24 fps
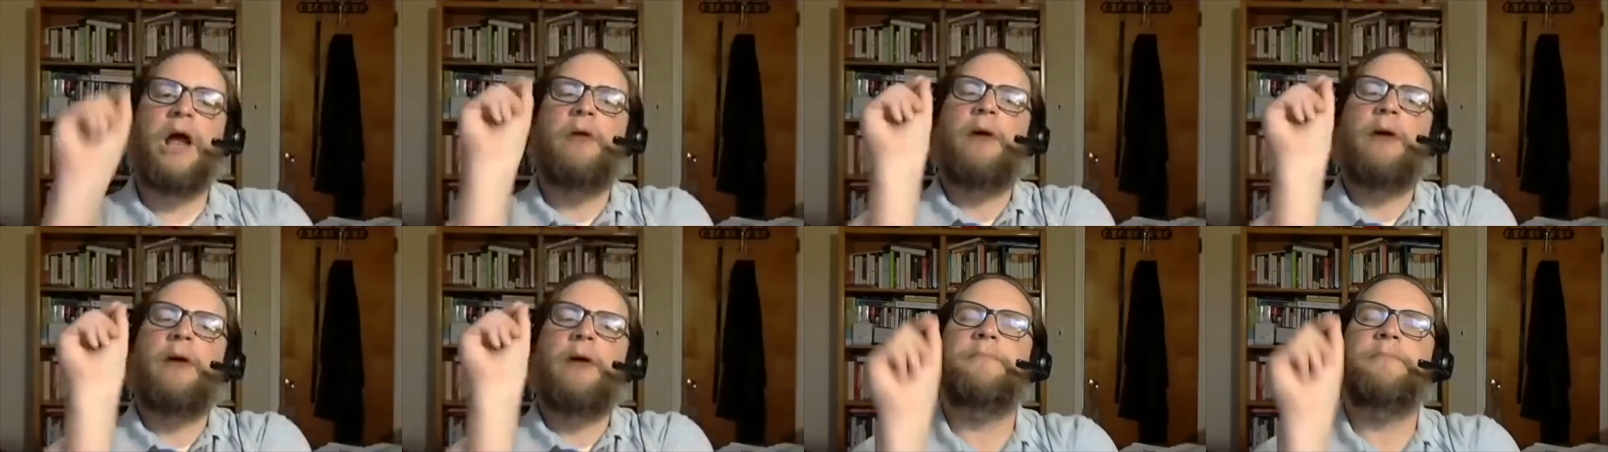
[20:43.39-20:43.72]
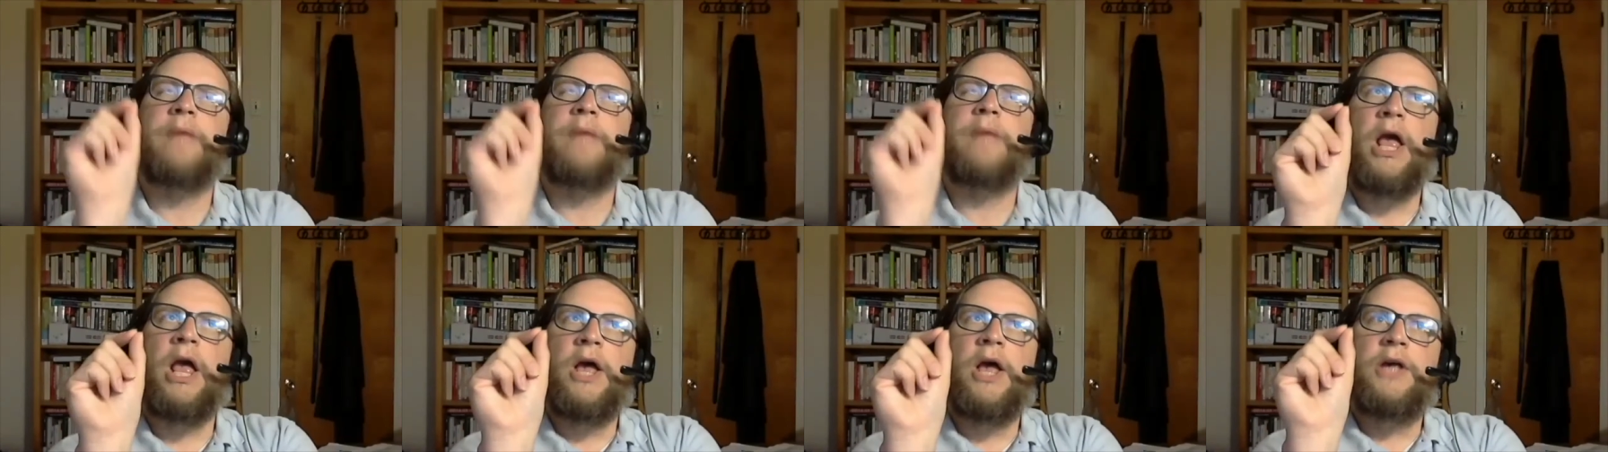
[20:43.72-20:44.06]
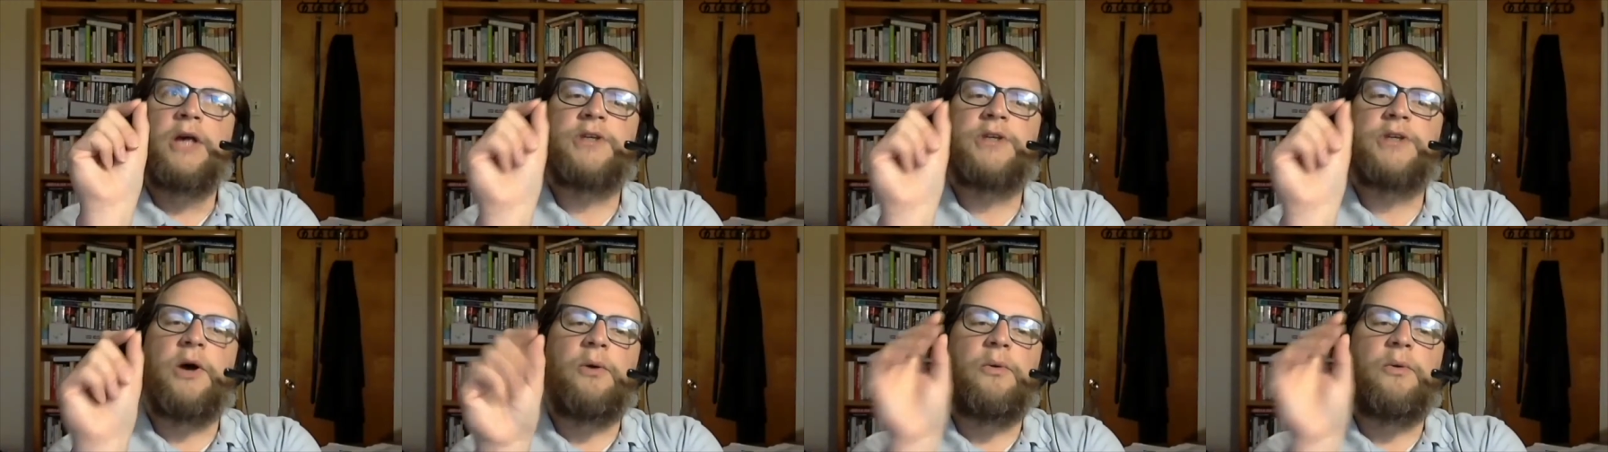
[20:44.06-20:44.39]
All right,
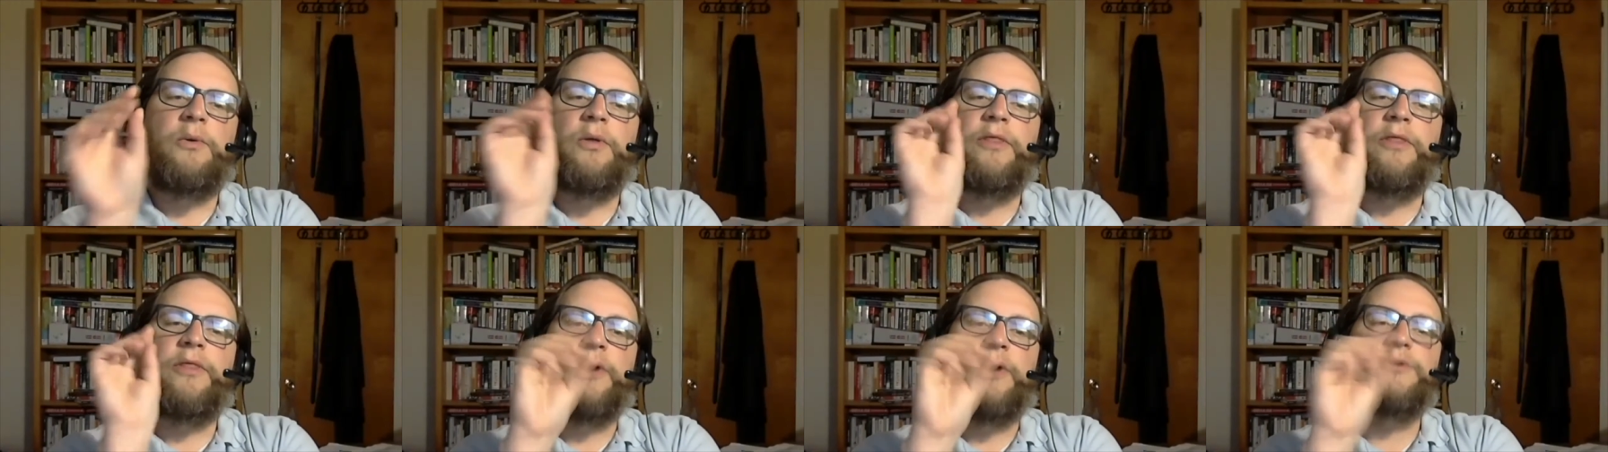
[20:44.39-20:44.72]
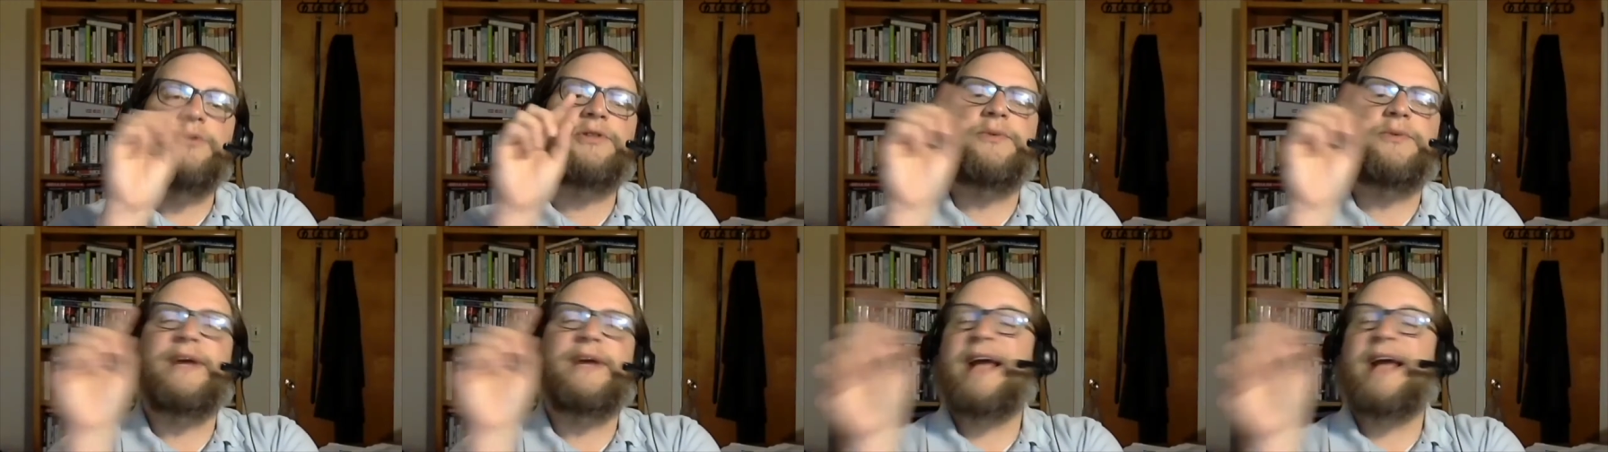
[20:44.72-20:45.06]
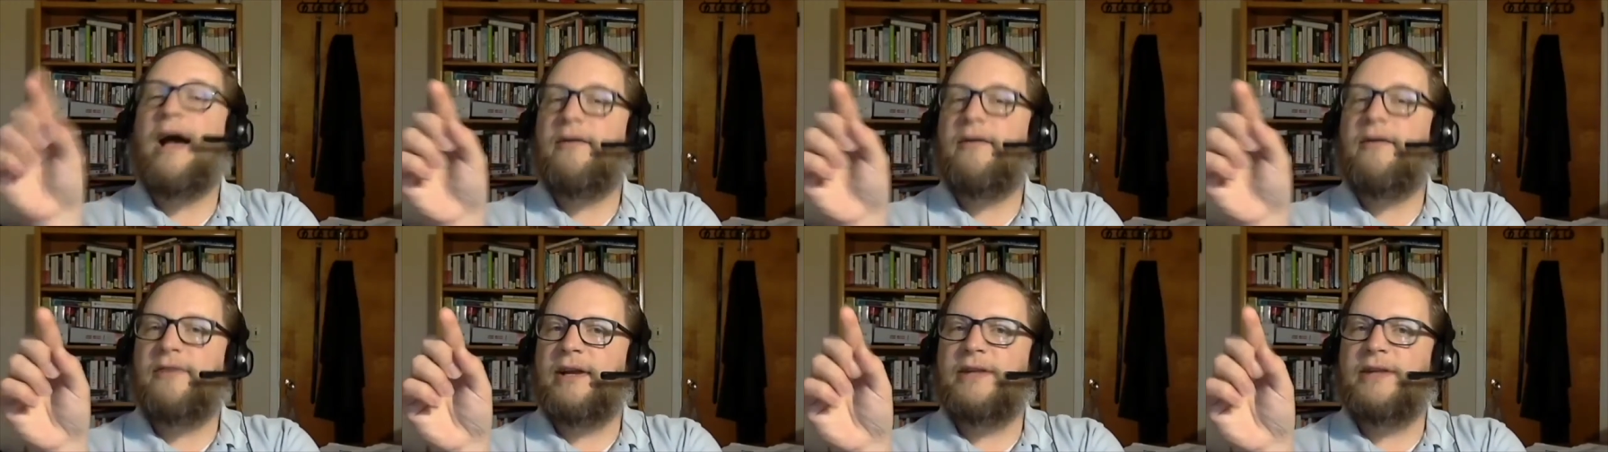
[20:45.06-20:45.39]
so those three
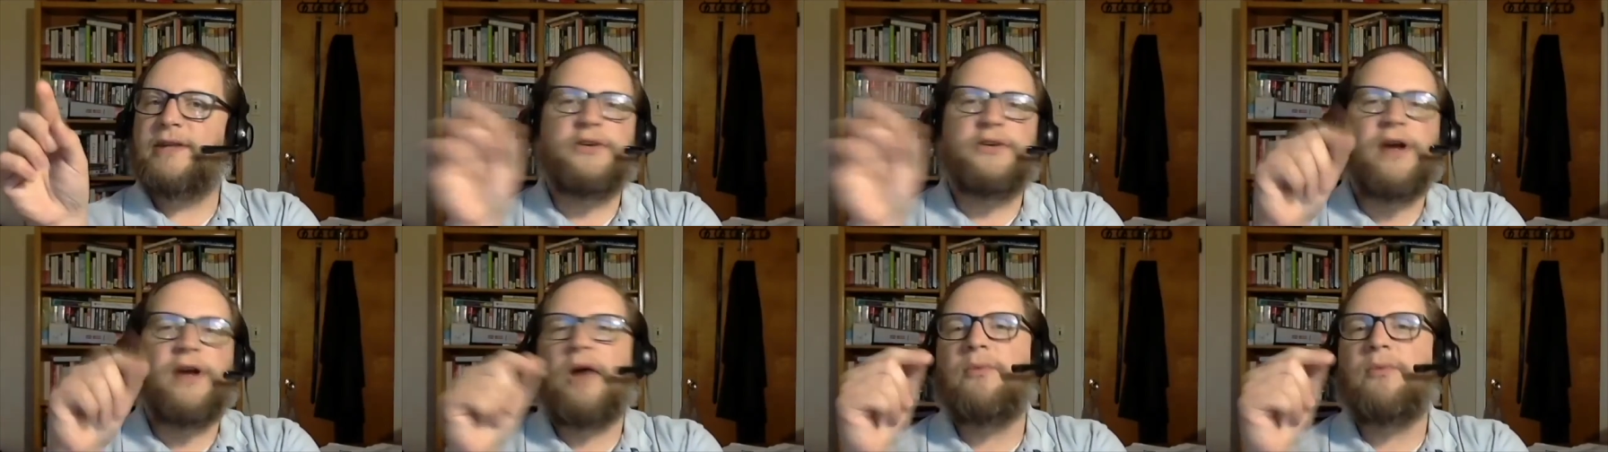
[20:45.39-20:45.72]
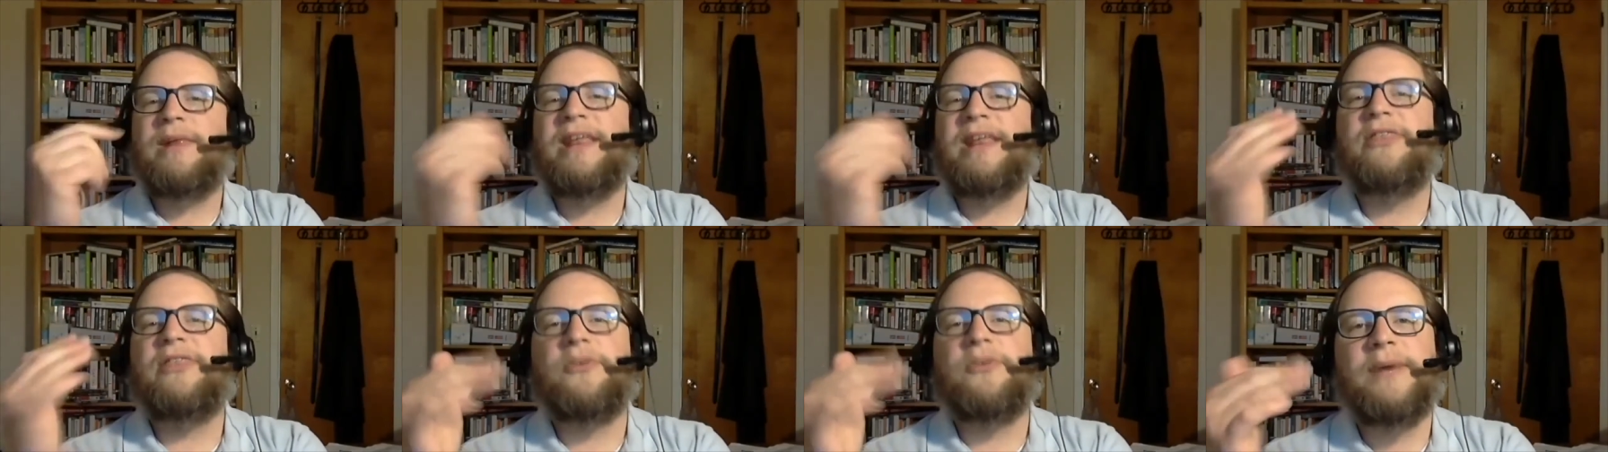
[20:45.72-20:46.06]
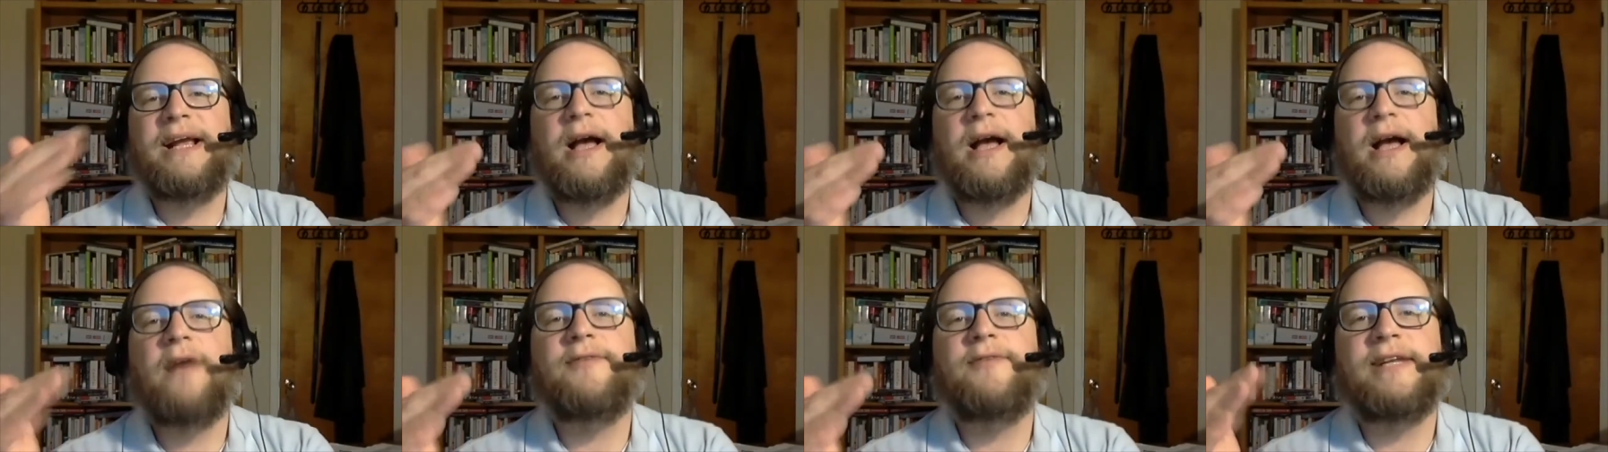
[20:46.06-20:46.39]
covenants are not really three
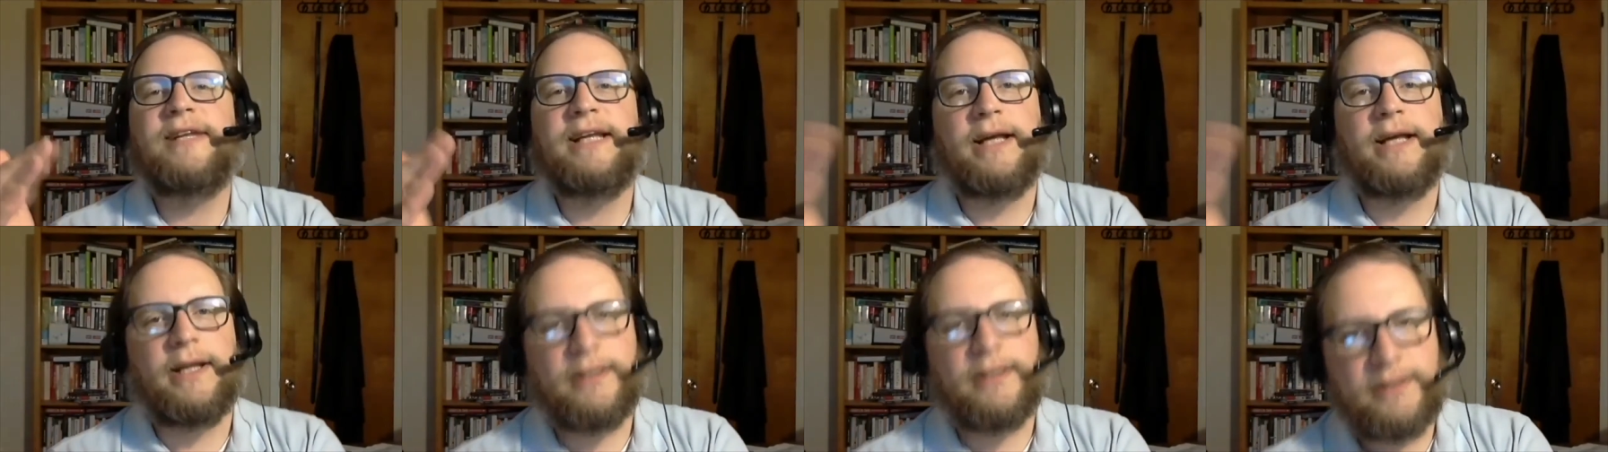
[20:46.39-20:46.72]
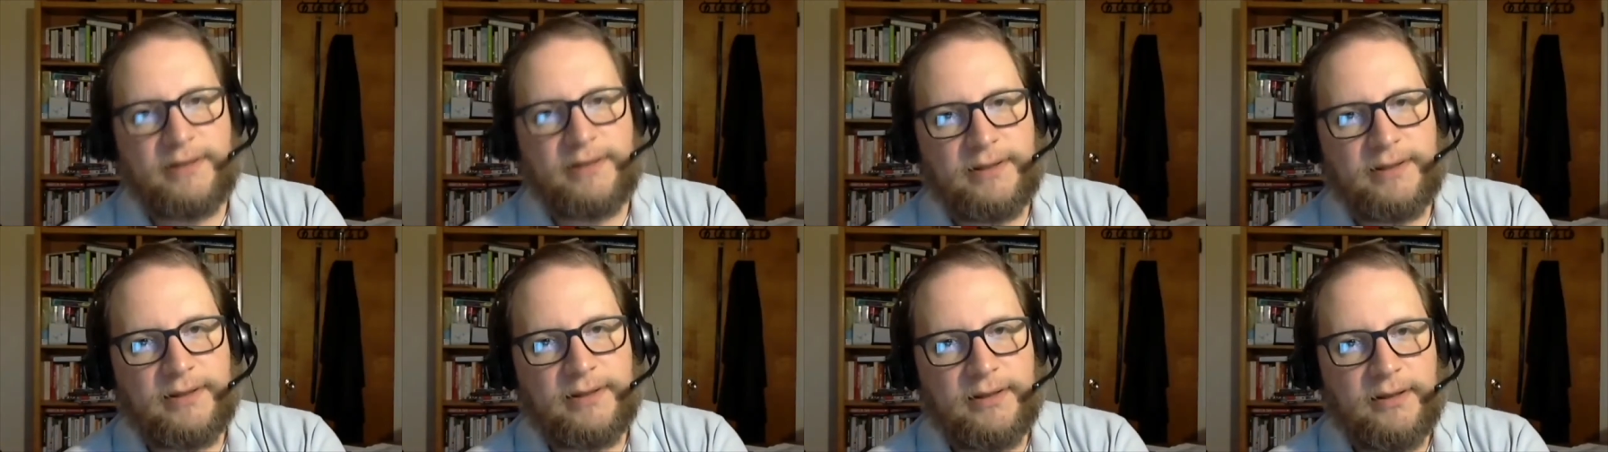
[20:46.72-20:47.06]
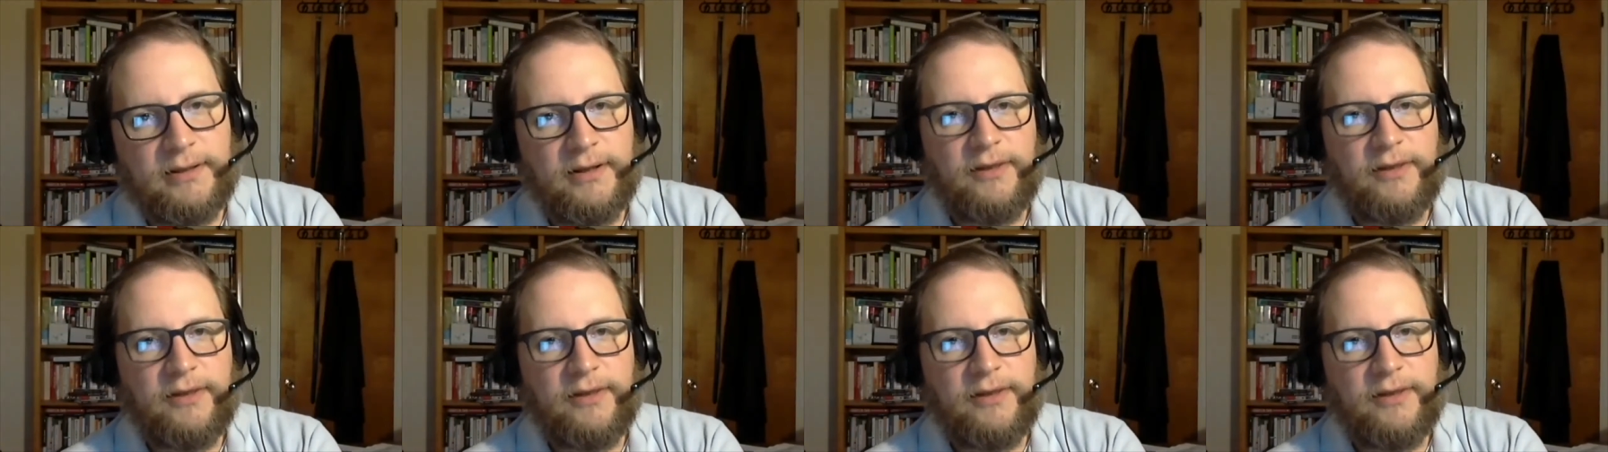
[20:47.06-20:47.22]
covenants.